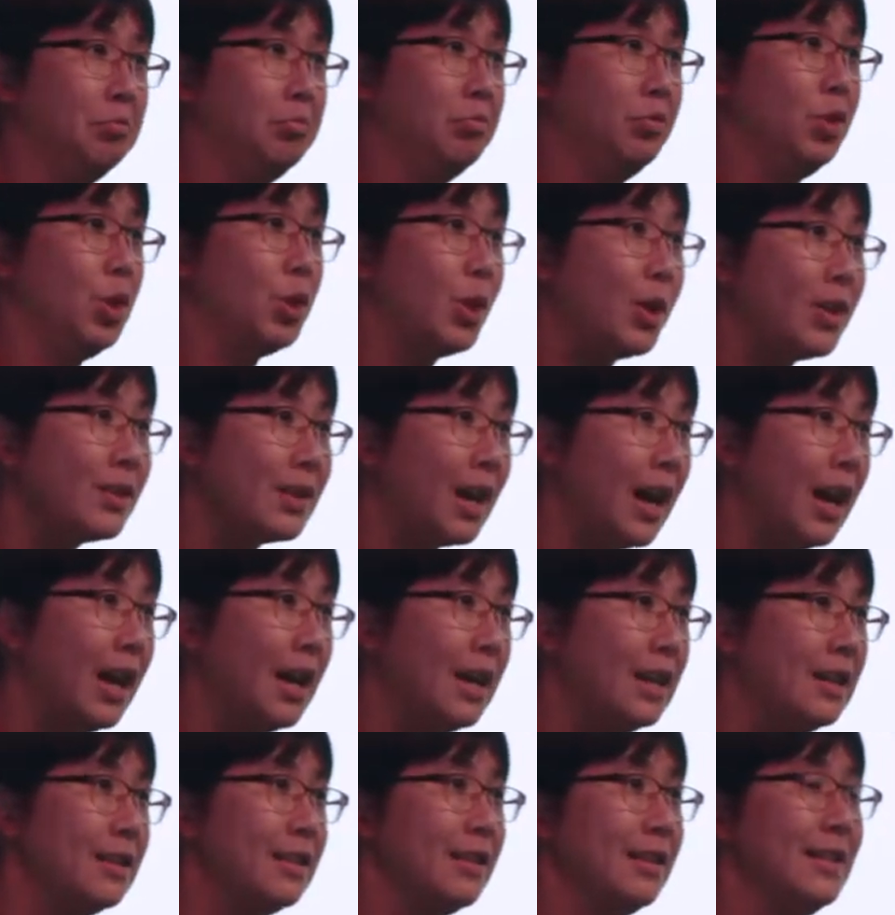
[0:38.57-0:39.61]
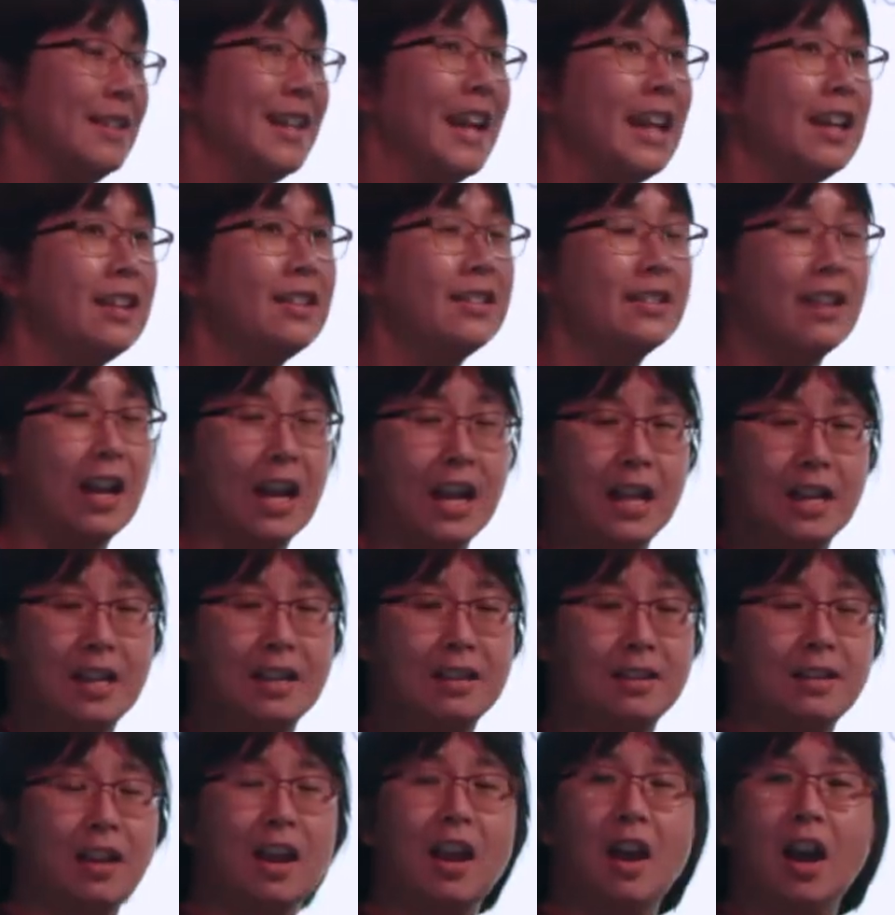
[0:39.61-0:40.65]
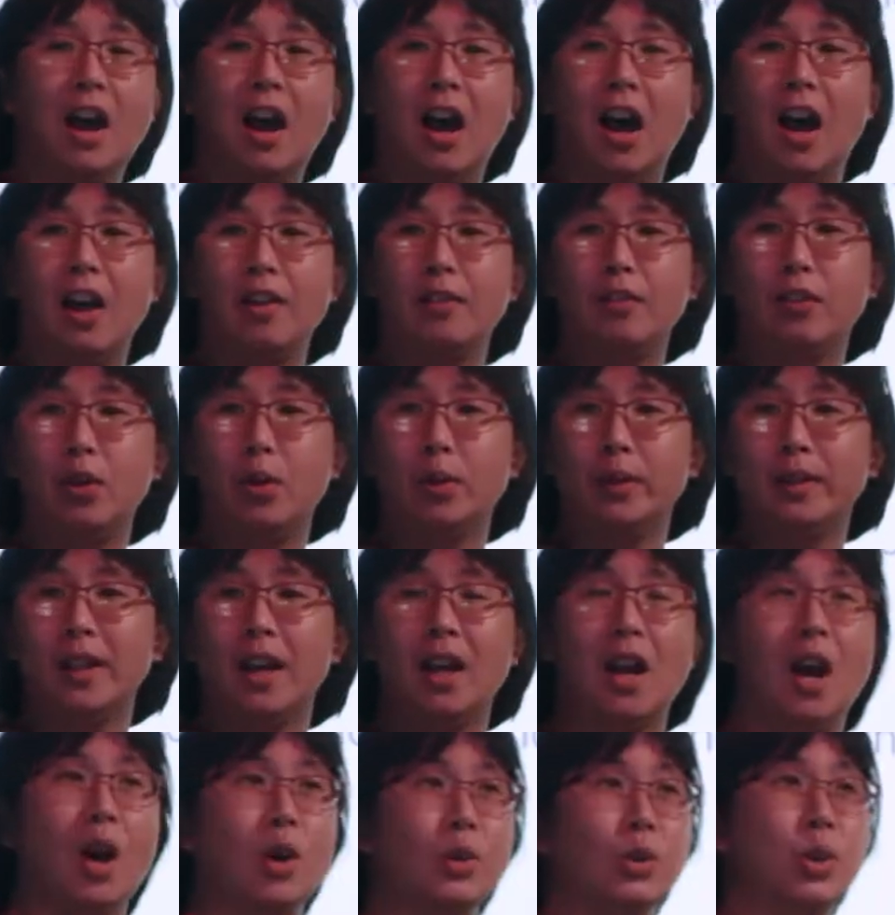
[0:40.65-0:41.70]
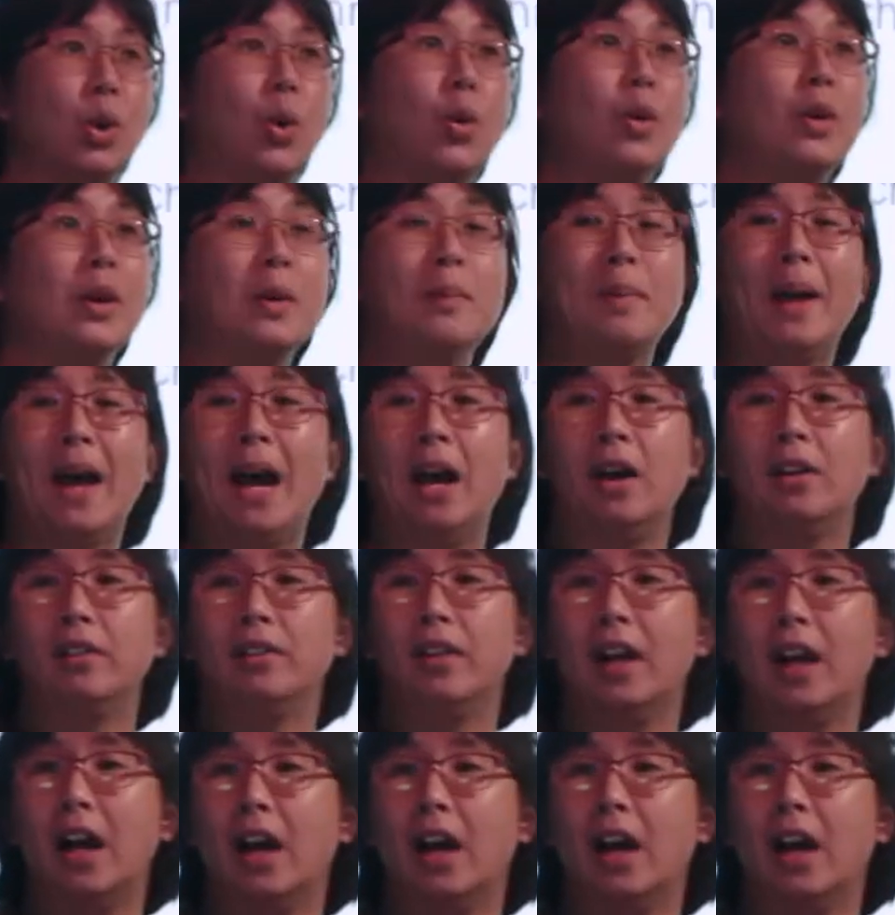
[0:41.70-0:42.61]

neuroscience and data science, I thought that I'll talk about